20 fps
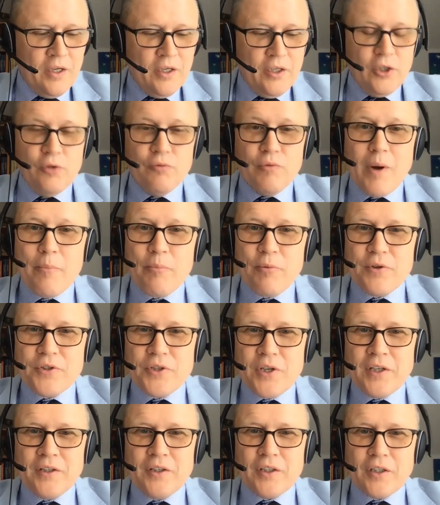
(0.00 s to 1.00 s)
who
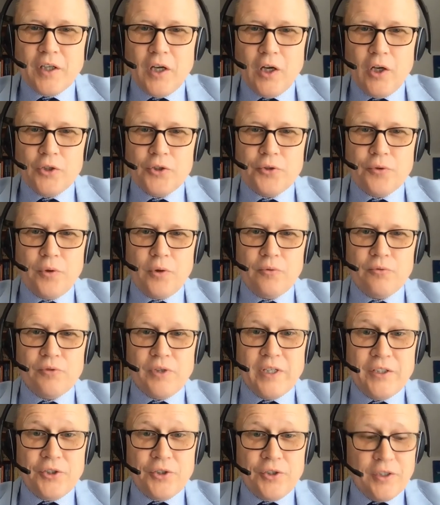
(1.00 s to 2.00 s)
represent the cultural
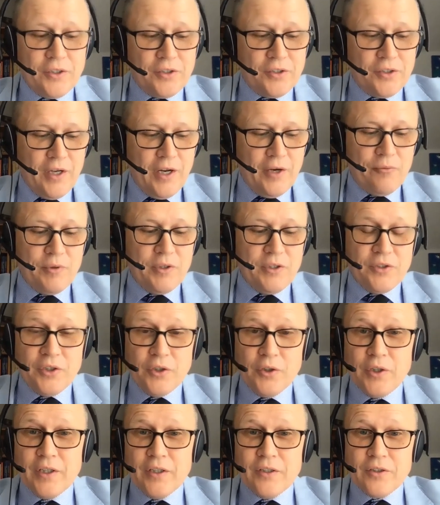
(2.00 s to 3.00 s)
richness and
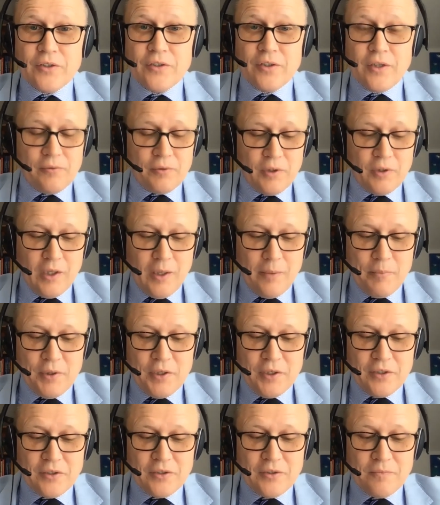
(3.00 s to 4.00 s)
resilience of
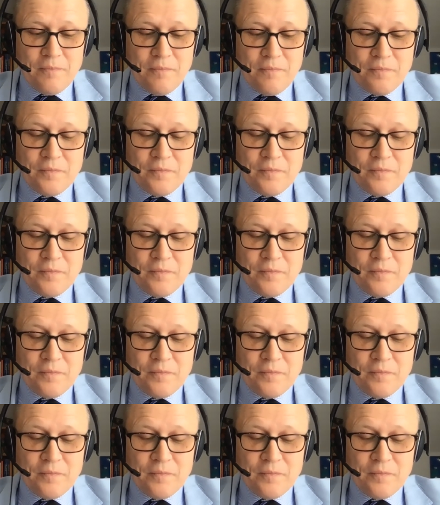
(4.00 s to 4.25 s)
Colombians.